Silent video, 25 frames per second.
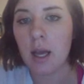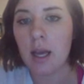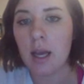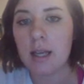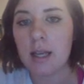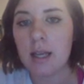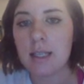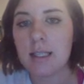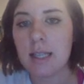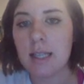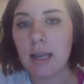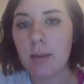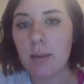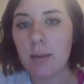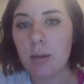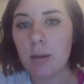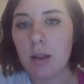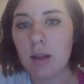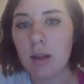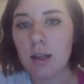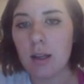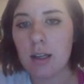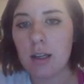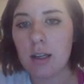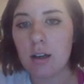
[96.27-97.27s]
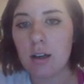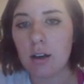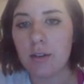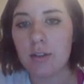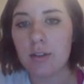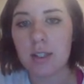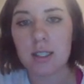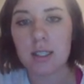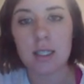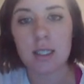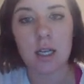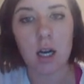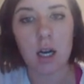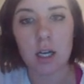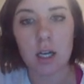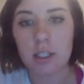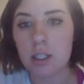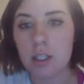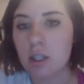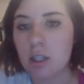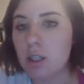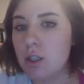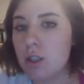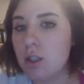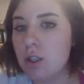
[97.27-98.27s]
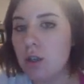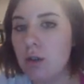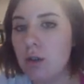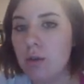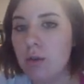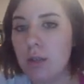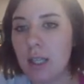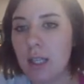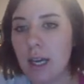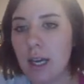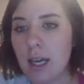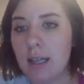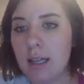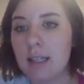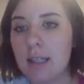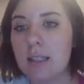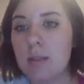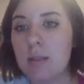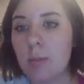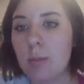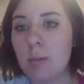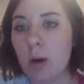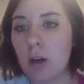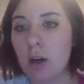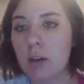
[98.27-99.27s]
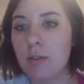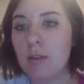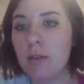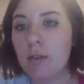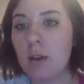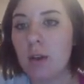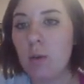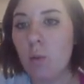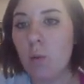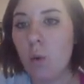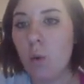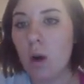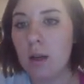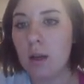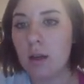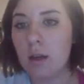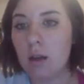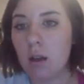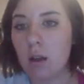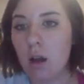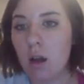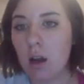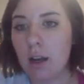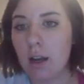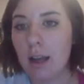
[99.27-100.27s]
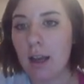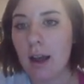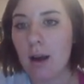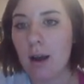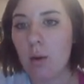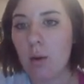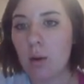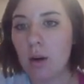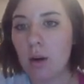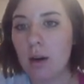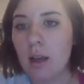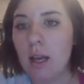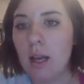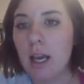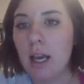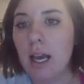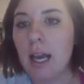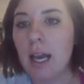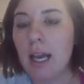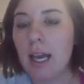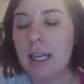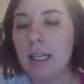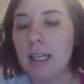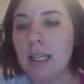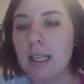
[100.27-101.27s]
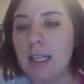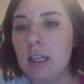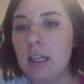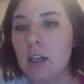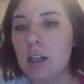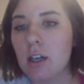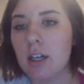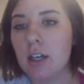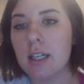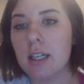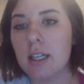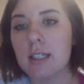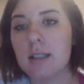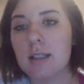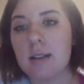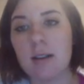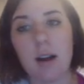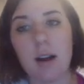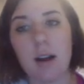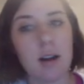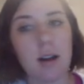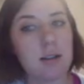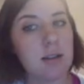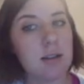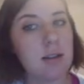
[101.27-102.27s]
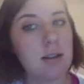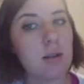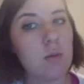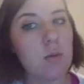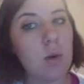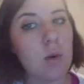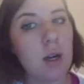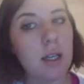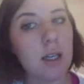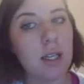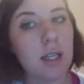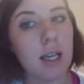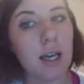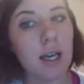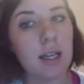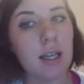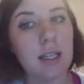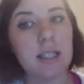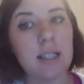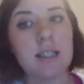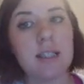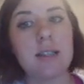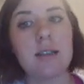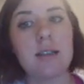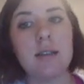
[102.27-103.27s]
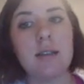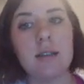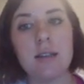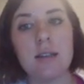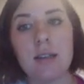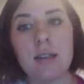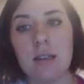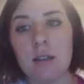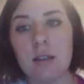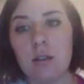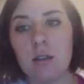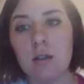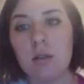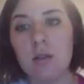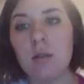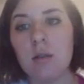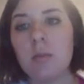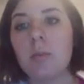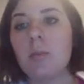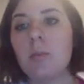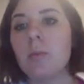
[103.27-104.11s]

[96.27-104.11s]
Same thing here. If it's not to the 2 yet, it's part of the 1 o'clock hour. And here, it's not to the 1 yet, it's still